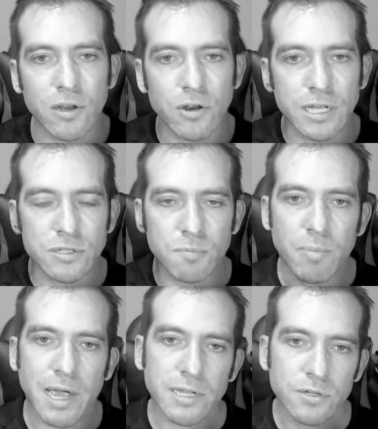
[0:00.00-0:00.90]
and you need to
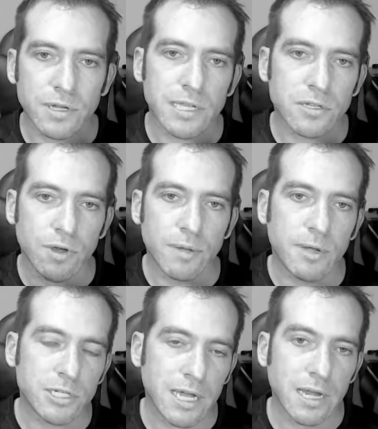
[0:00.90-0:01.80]
pay to get your
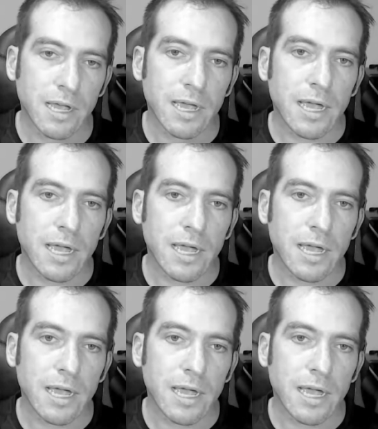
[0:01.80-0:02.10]
image in.